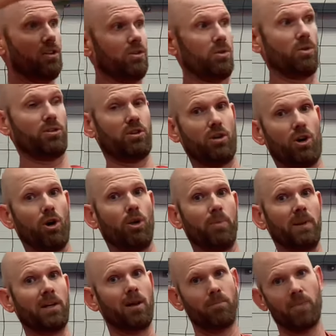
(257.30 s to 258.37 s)
in order to
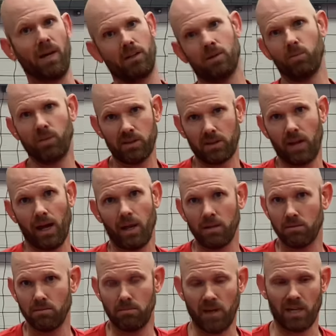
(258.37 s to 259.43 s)
open up better with that
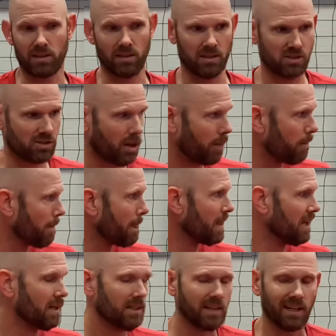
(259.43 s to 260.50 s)
method. So
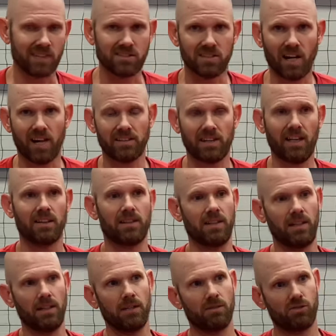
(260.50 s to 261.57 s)
it's not that
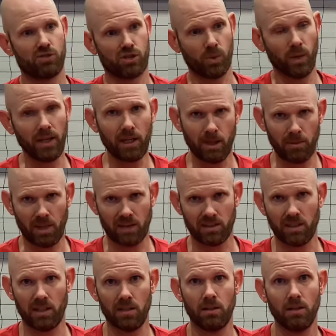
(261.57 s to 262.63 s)
the swinging
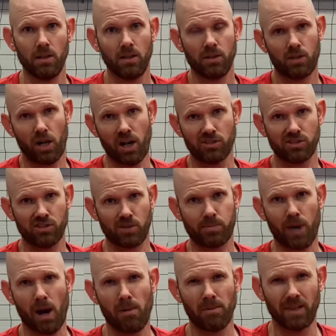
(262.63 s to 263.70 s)
method causes a
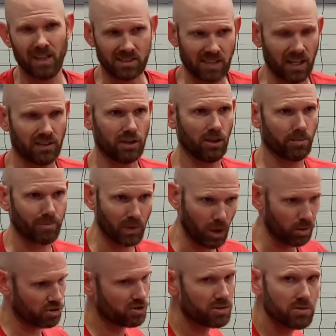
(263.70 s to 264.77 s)
problem, it's that the
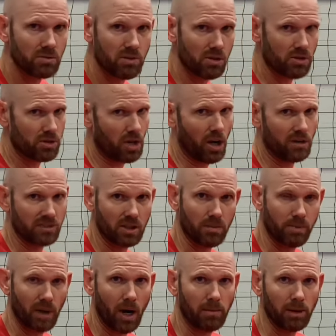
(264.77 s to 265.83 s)
approach is causing the
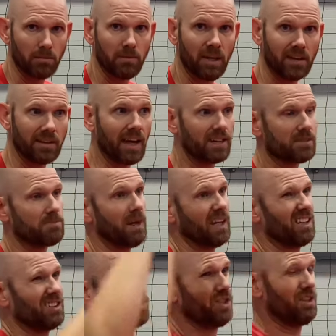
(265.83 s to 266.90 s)
problem. And that's
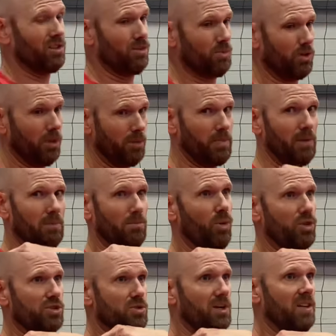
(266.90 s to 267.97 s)
making it so that you're really putting more
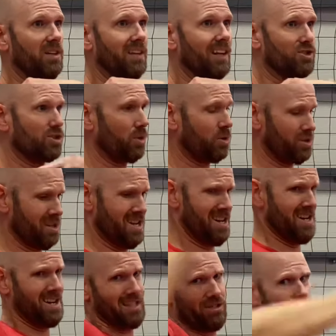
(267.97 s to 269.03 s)
strain on that shoulder.
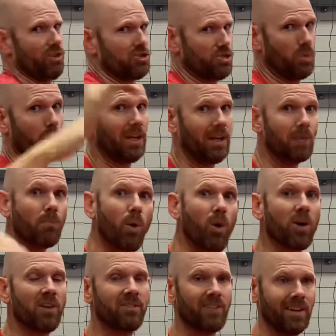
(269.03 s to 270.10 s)
So you're swinging
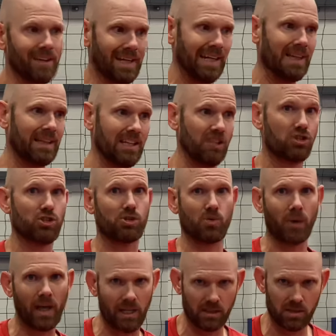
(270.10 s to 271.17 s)
more in the
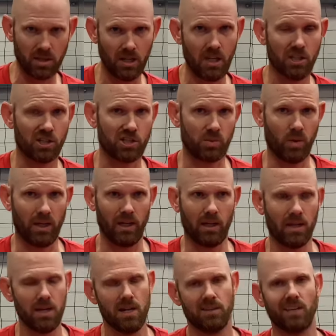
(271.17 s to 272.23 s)
straight
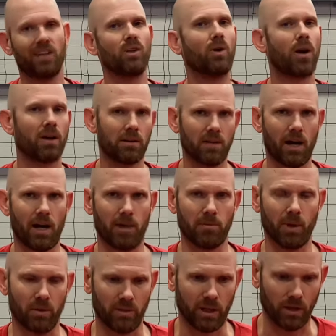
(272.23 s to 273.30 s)
swing than you are in the high
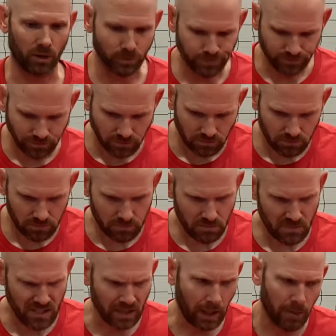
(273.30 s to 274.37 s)
bow and arrow.
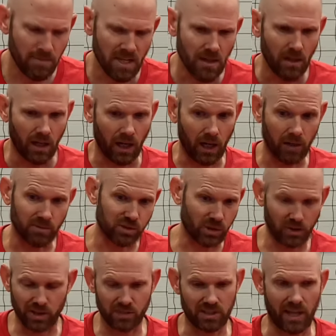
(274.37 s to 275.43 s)
Okay, so
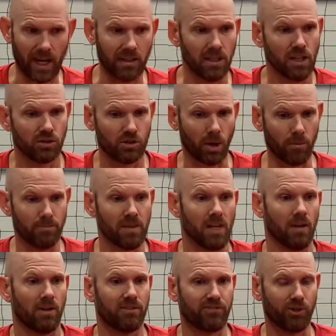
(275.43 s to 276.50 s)
there's that. So
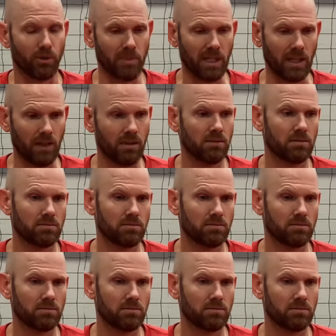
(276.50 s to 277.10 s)
for me,